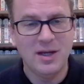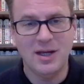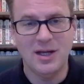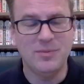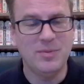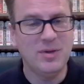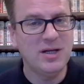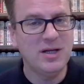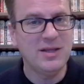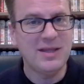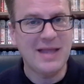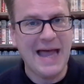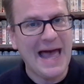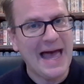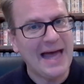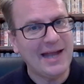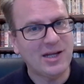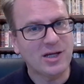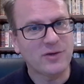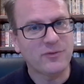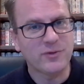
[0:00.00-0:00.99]
It'd been in the
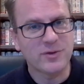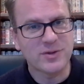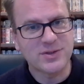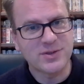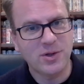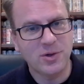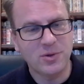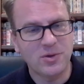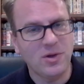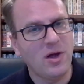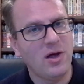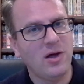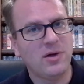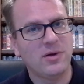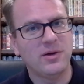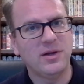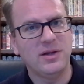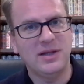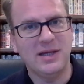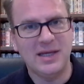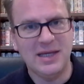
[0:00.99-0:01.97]
attic for so
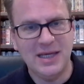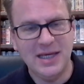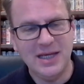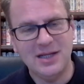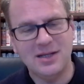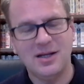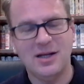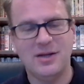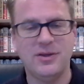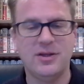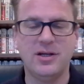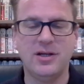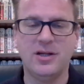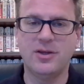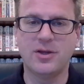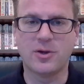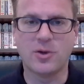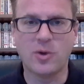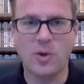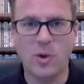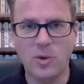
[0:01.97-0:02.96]
long in the heat and then in
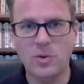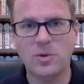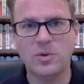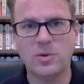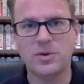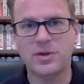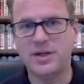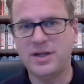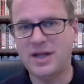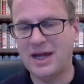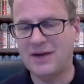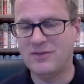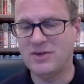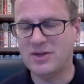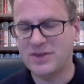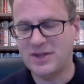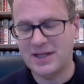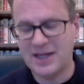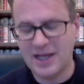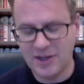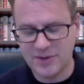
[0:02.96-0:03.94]
the cold and
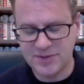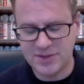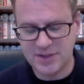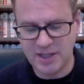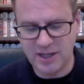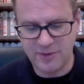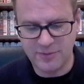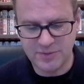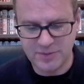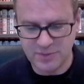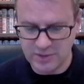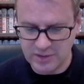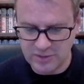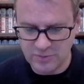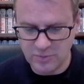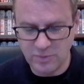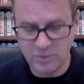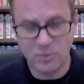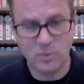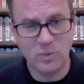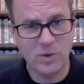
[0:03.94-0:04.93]
everything else, and I was like,
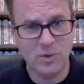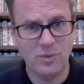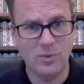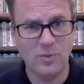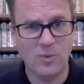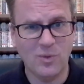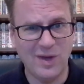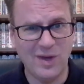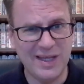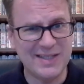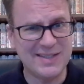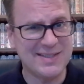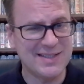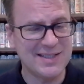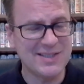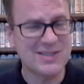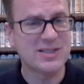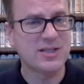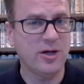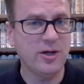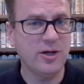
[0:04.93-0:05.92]
well, is
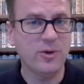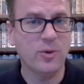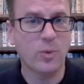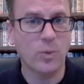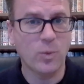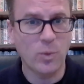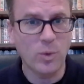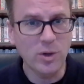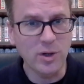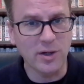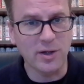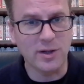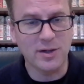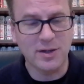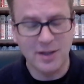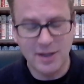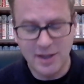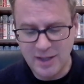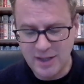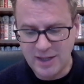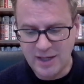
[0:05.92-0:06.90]
this gonna
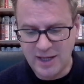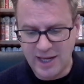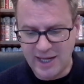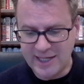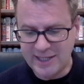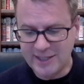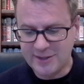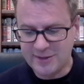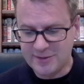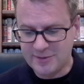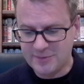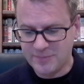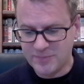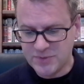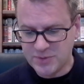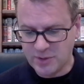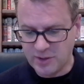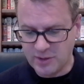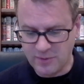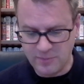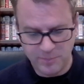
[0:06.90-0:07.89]
work? And
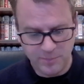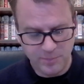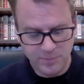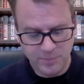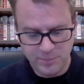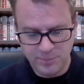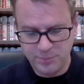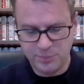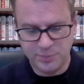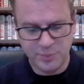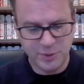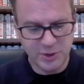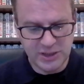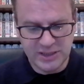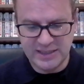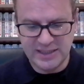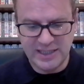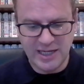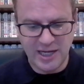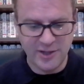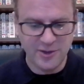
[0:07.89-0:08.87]
so I put it
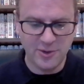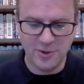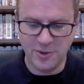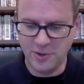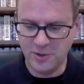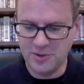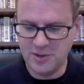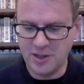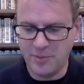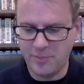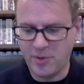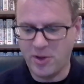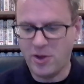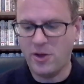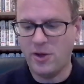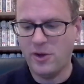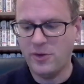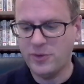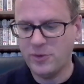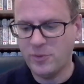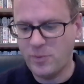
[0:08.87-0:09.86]
together, hooked up
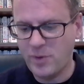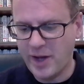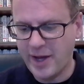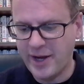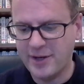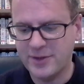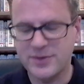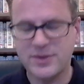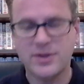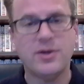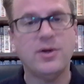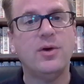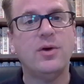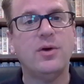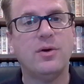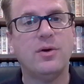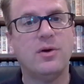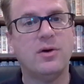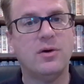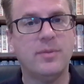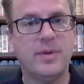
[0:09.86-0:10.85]
all the wires.
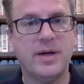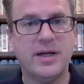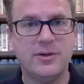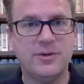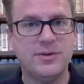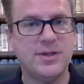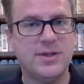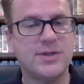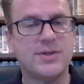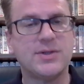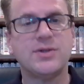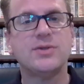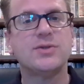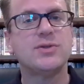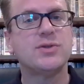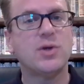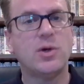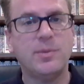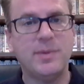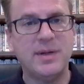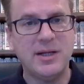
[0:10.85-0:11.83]
Oh my goodness,
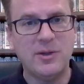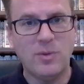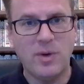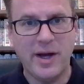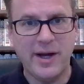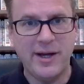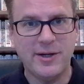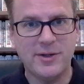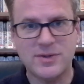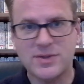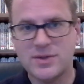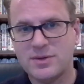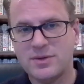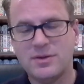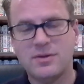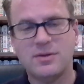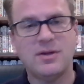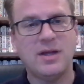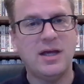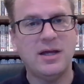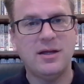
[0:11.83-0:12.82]
so many wires.
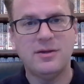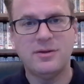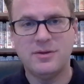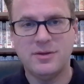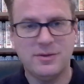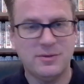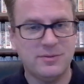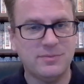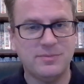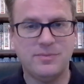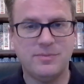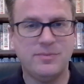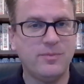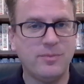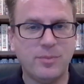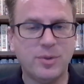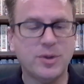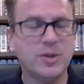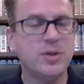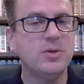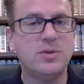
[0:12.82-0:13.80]

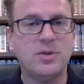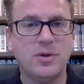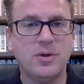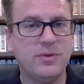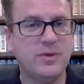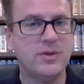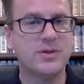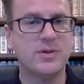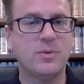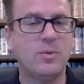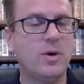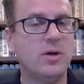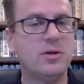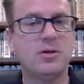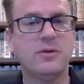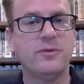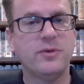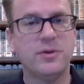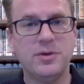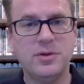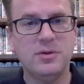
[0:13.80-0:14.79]
Bluetooth is a
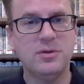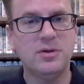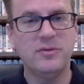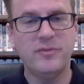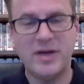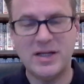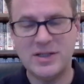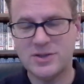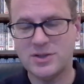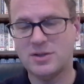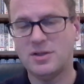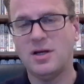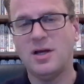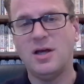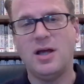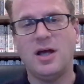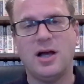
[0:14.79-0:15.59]
wonderful new invention.